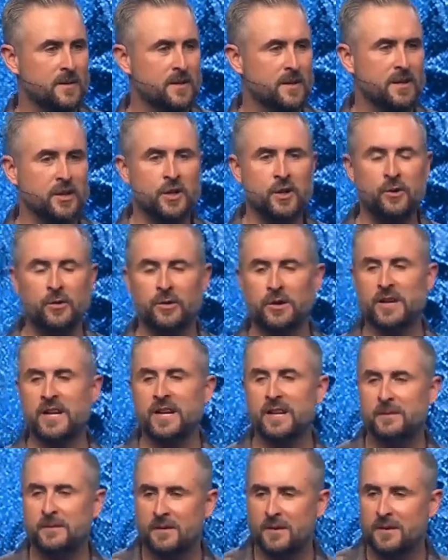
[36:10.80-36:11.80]
You don't
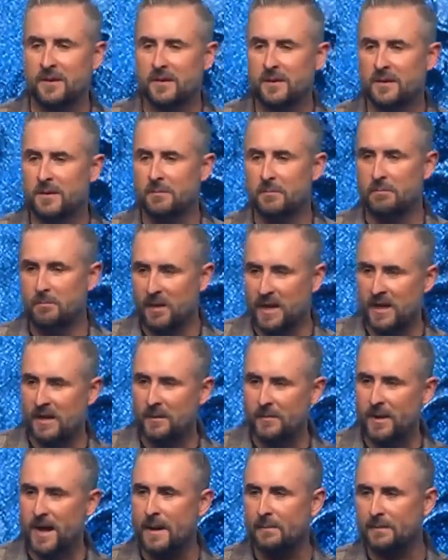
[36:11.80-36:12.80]
need me
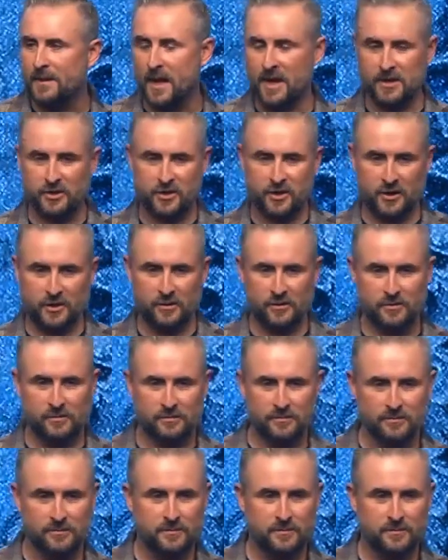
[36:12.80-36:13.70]
to baptize you,